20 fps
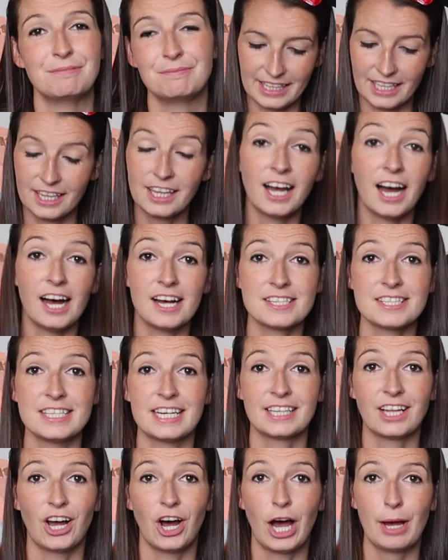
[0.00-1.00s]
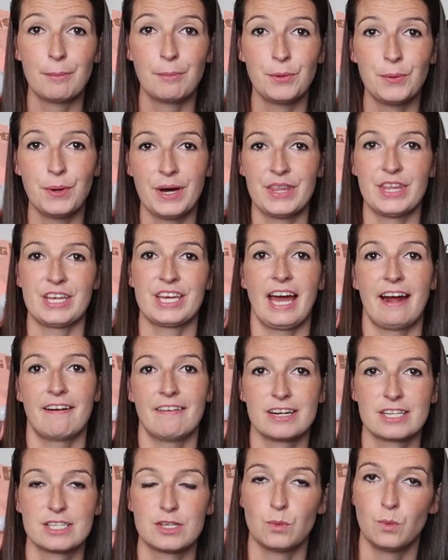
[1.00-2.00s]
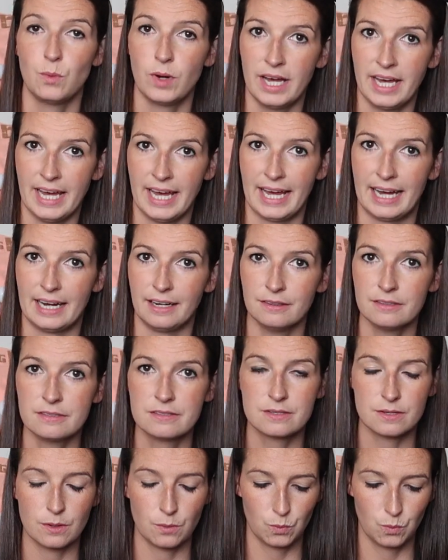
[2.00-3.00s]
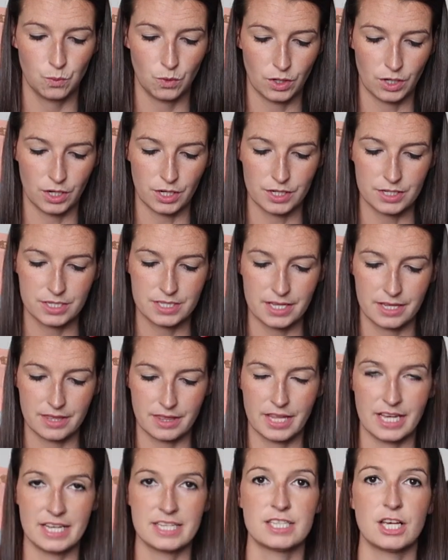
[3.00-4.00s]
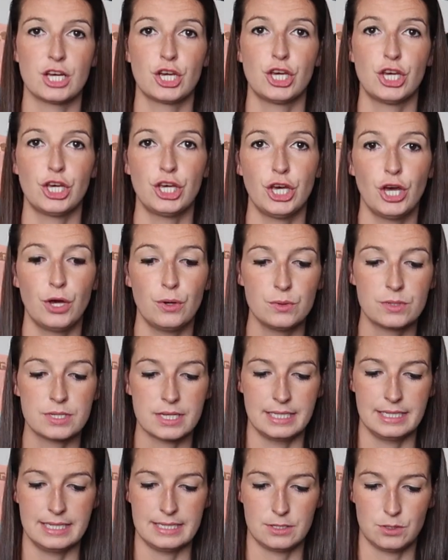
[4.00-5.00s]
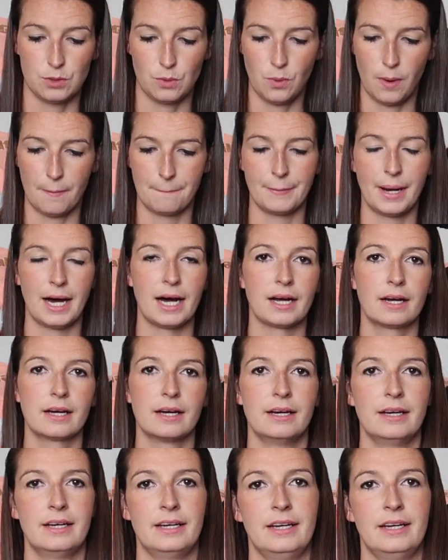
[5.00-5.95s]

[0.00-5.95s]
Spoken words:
And the last thing that I bought at the Character Warehouse was this cute little mug.